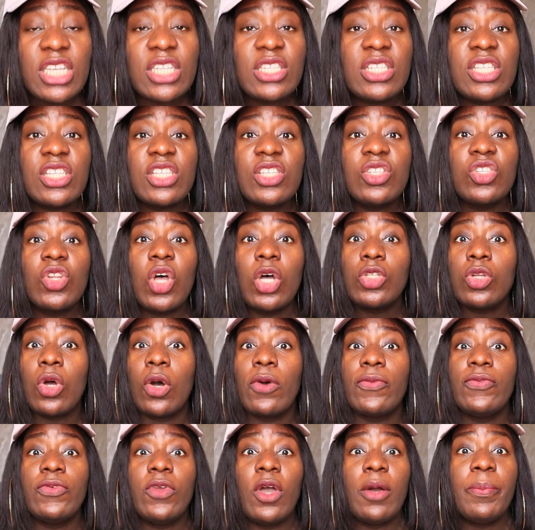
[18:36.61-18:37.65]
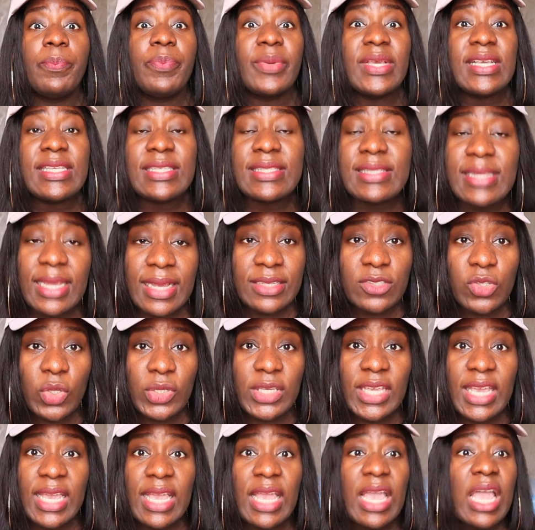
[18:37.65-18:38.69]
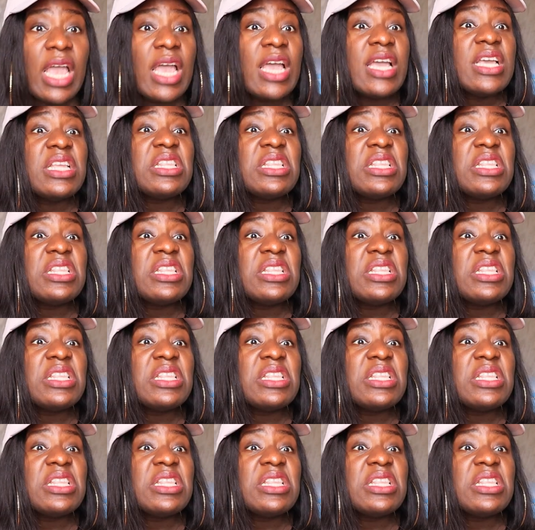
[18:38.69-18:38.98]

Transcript: it is none of your business, okay?